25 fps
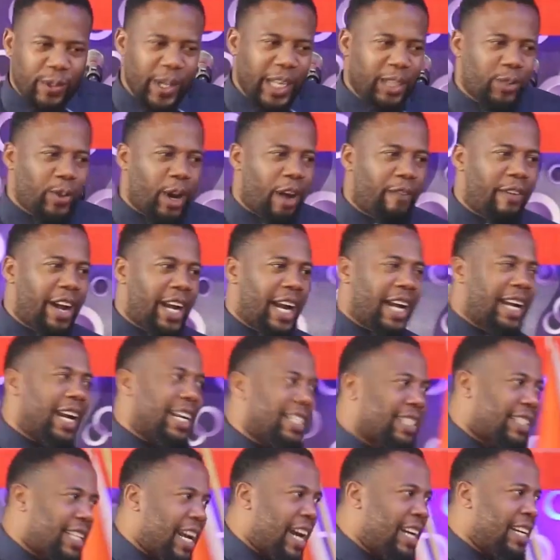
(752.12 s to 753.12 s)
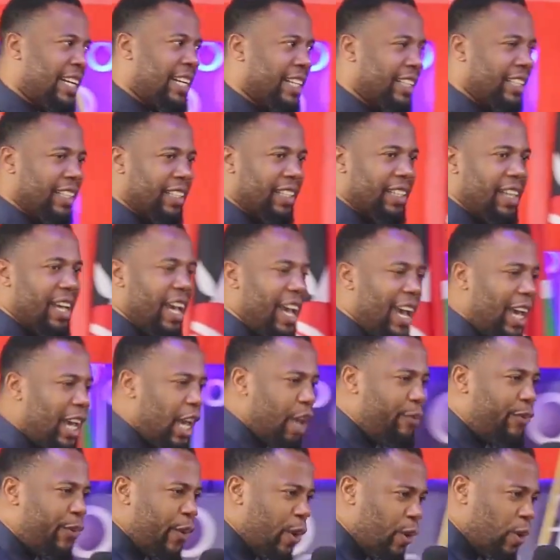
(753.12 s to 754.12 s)
you need to have an understanding.
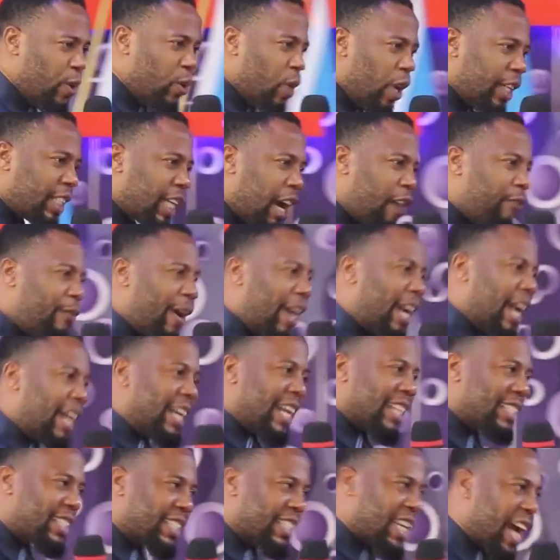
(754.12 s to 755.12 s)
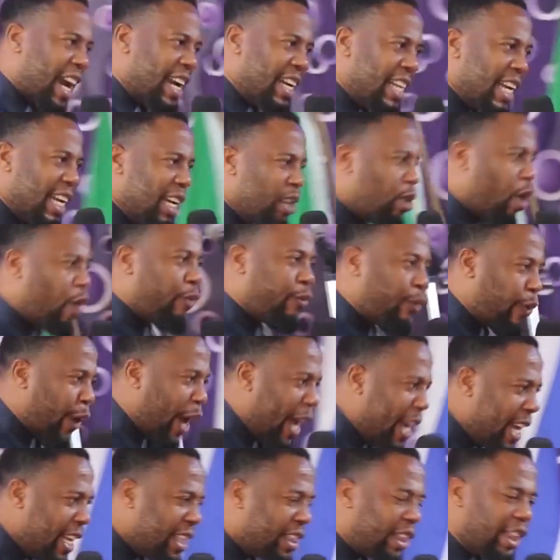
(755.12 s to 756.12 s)
If you do not have an understanding of
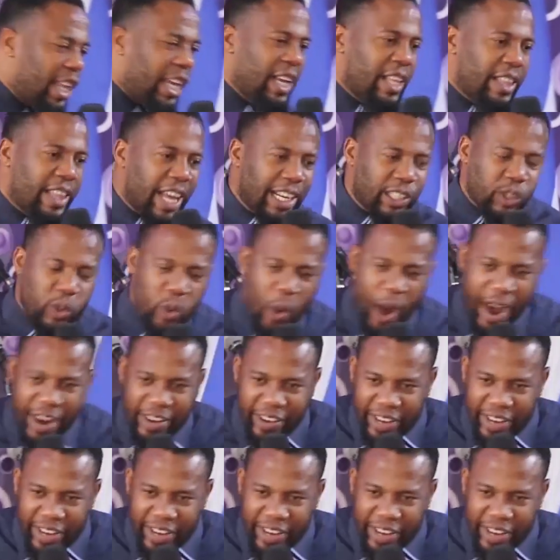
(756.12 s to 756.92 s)
anything that you are